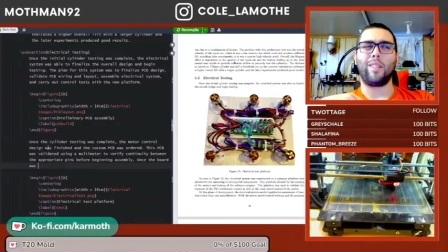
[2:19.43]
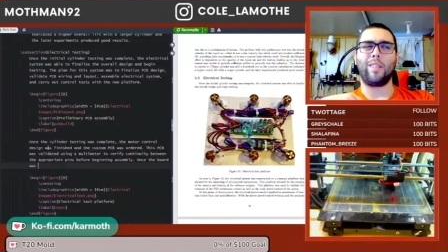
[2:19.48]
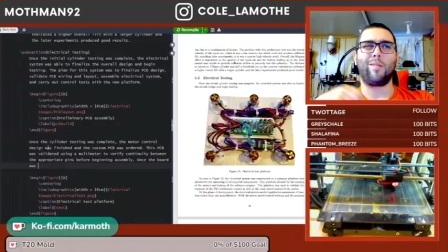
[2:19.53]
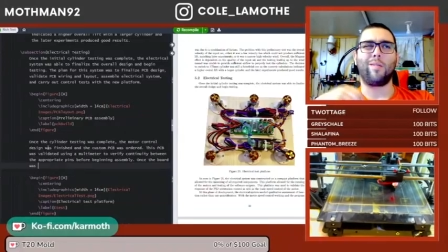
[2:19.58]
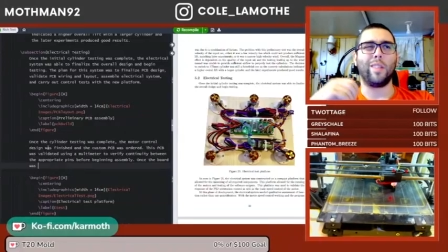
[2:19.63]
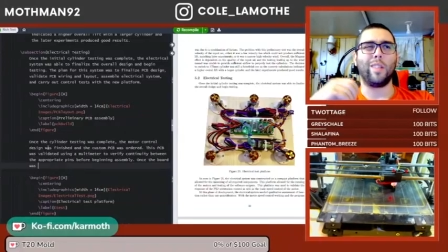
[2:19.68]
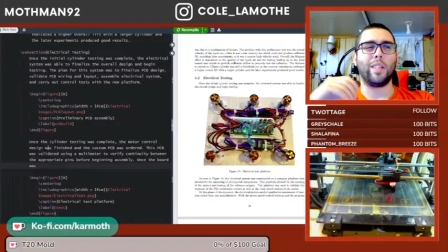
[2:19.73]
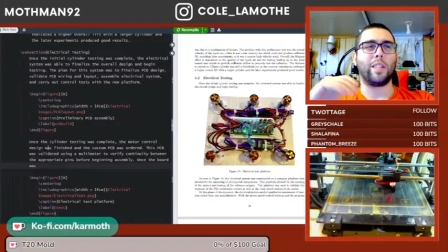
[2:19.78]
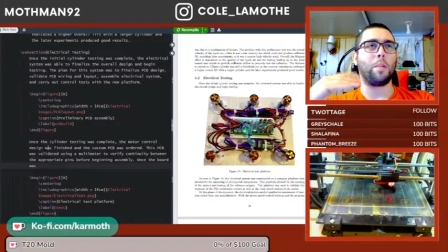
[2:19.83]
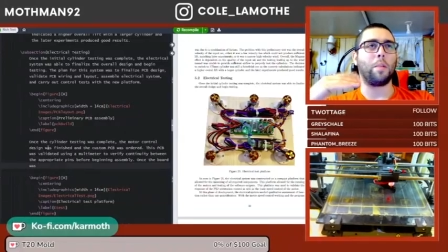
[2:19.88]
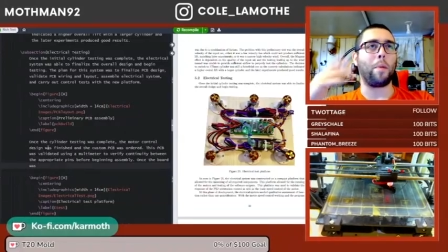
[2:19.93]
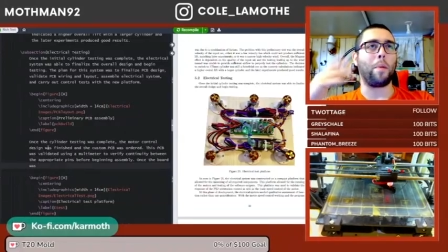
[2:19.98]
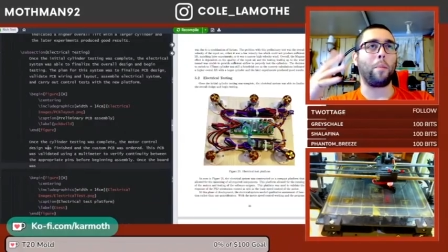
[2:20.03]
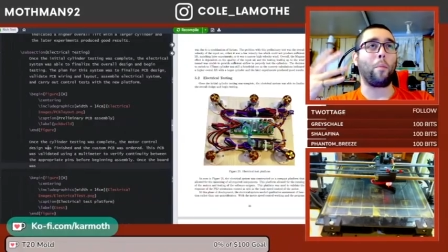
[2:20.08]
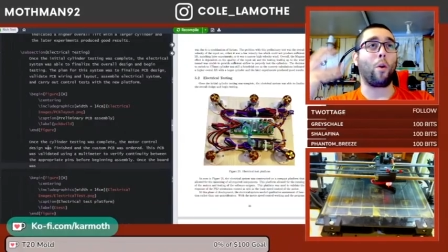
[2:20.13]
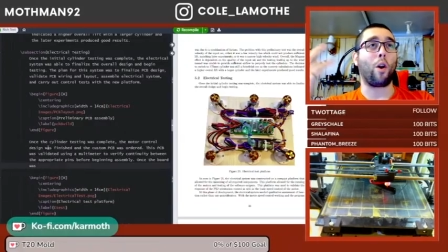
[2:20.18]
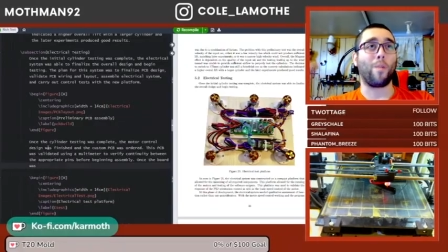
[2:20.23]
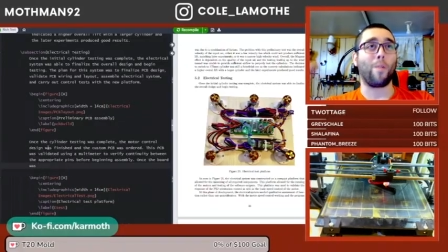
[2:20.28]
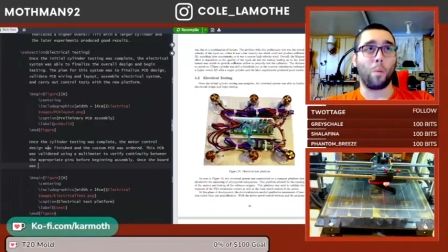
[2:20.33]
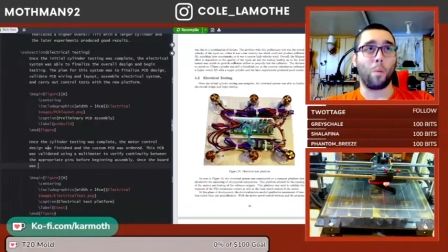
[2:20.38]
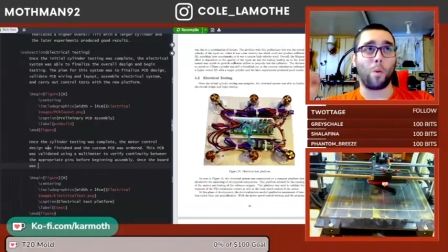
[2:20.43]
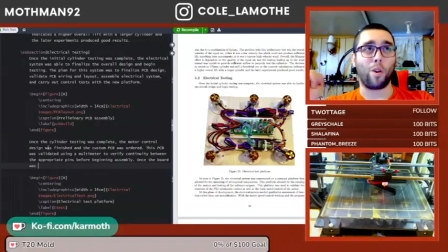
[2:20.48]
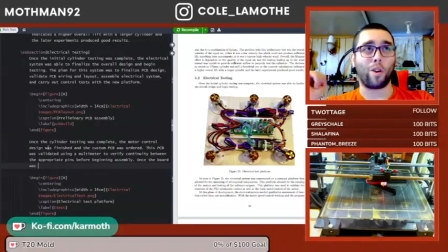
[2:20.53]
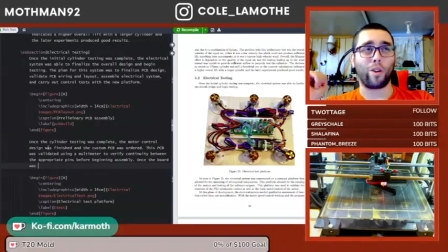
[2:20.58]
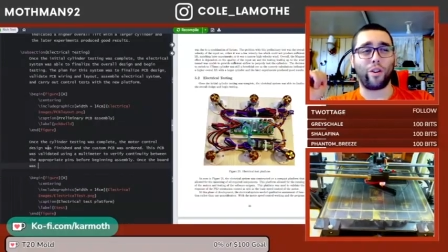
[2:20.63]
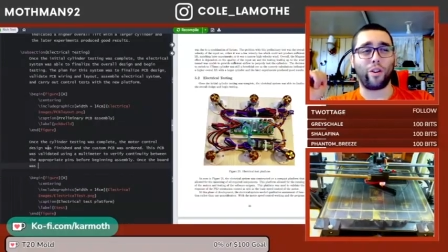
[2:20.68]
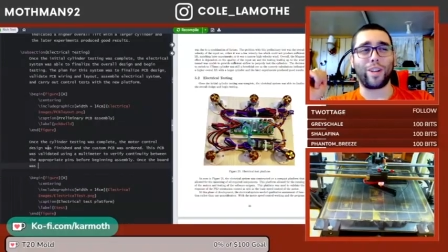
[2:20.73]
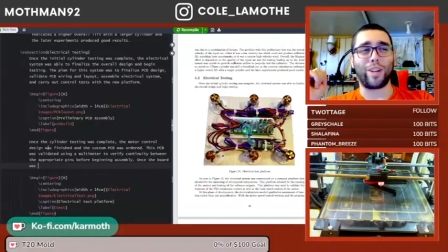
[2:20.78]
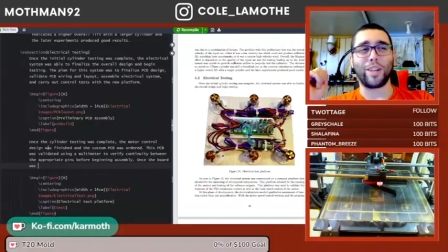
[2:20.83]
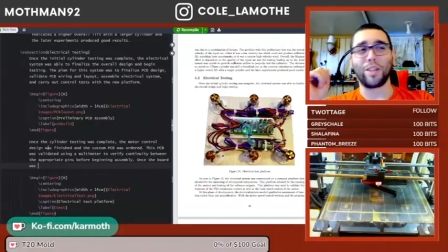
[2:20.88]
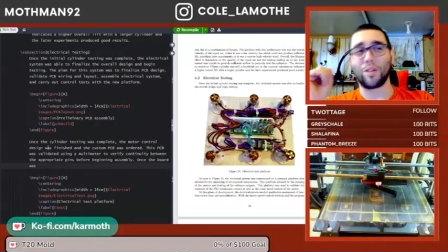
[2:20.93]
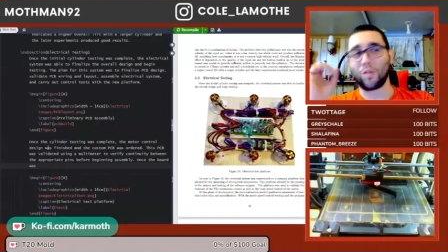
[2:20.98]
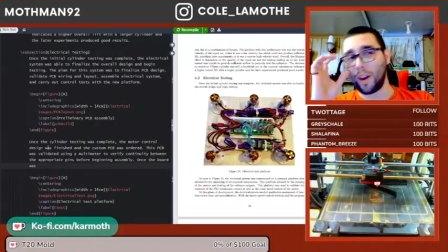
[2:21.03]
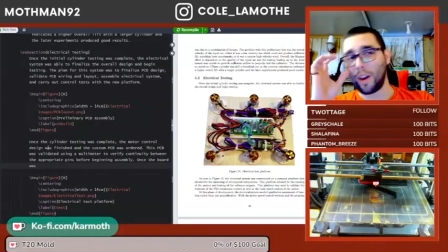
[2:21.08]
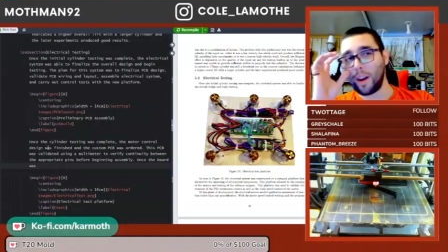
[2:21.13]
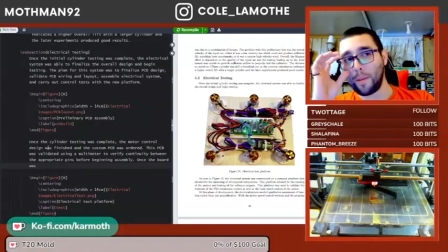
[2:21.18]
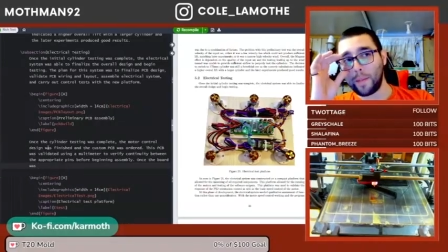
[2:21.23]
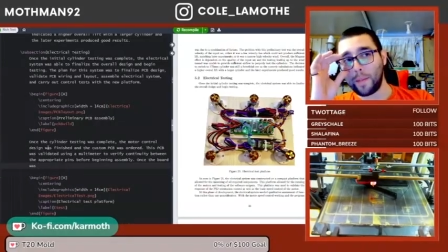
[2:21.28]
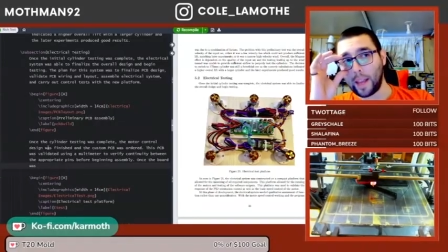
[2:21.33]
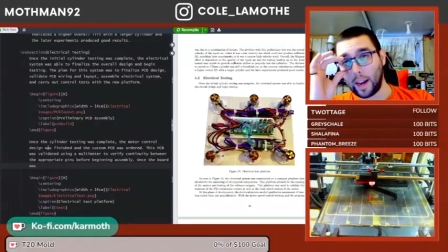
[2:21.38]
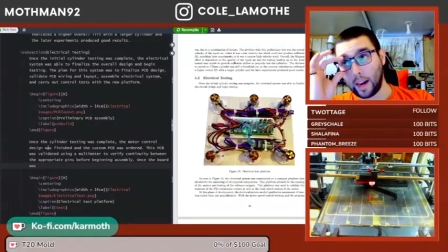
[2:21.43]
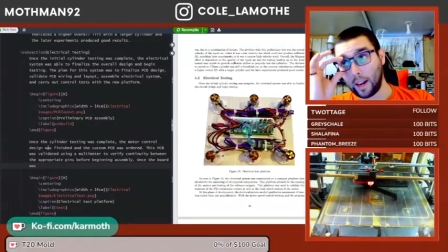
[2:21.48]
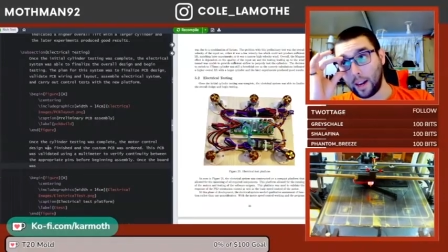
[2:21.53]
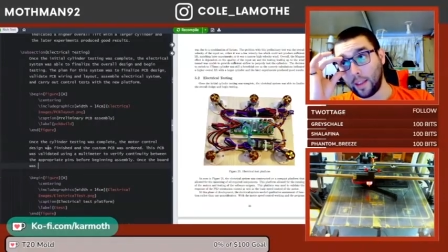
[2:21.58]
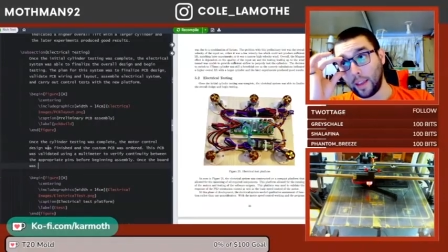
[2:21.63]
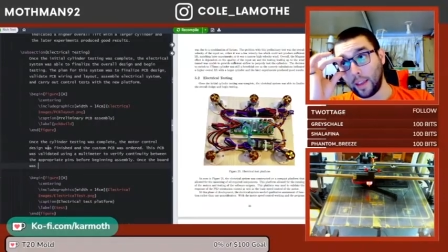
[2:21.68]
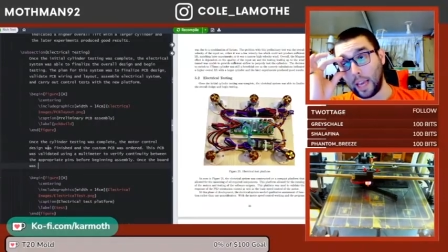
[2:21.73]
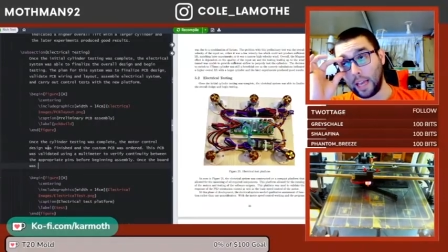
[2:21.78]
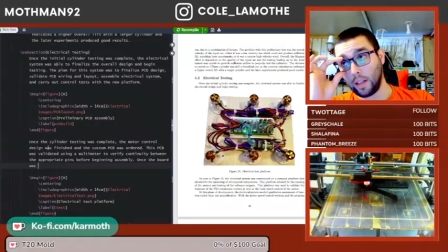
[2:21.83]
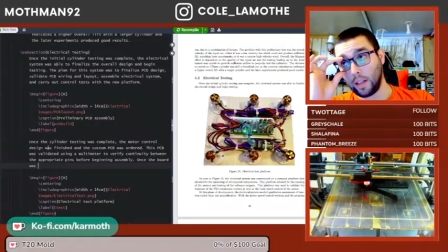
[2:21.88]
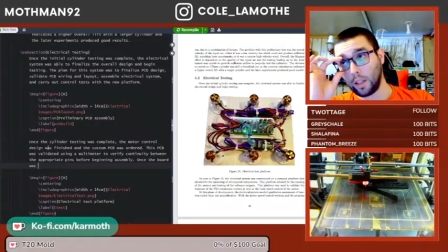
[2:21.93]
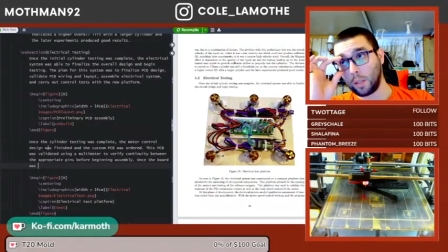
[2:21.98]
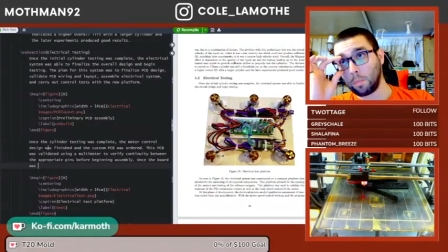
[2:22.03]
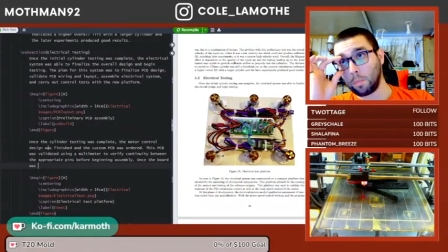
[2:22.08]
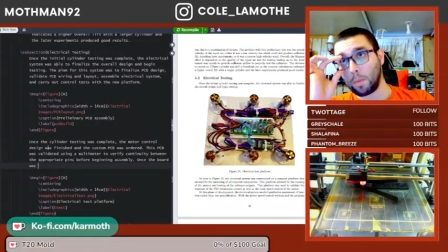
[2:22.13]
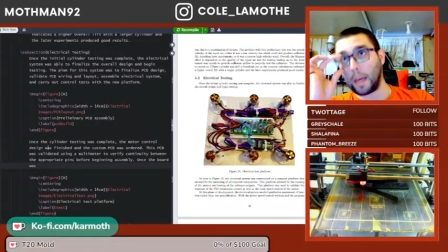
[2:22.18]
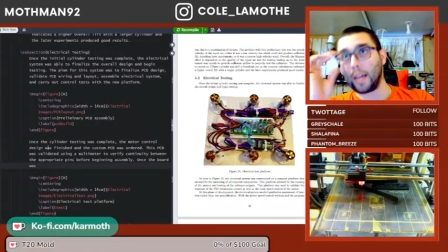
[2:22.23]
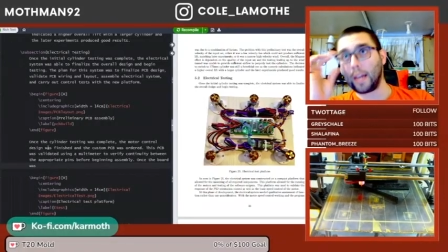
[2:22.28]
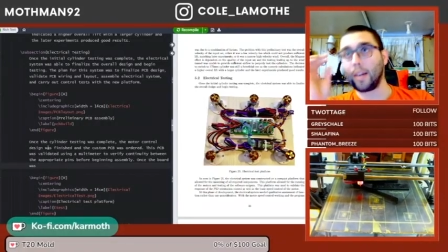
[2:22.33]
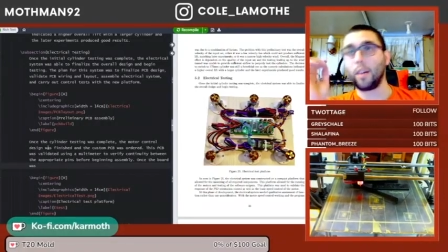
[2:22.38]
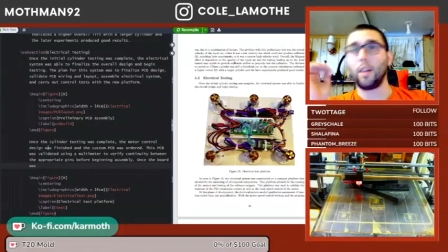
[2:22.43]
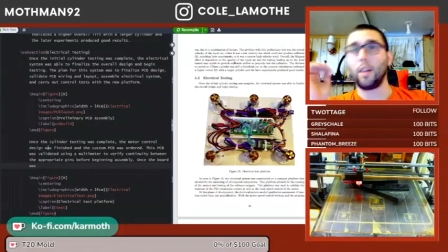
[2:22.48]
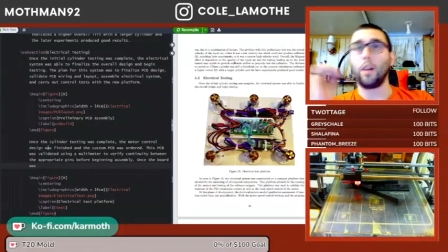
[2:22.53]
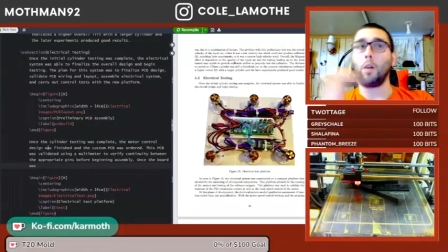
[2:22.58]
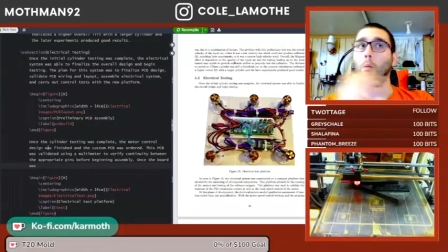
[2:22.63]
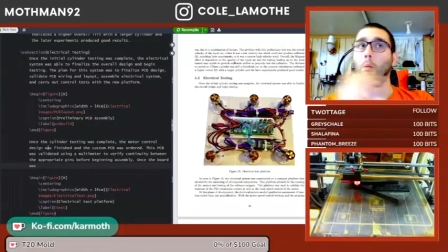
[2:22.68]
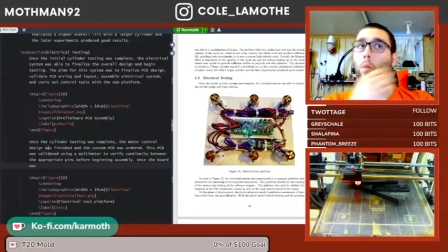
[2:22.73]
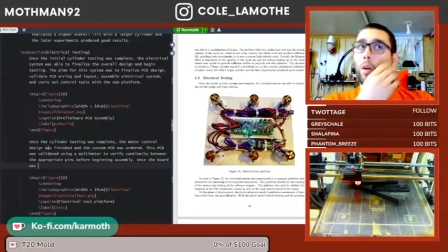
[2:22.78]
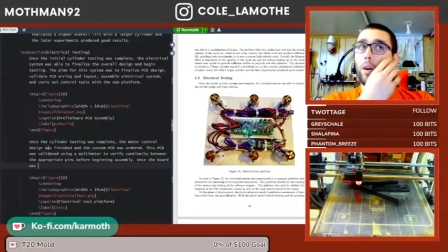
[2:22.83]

This is a bit more of a work lurky stream than anything else, but you know,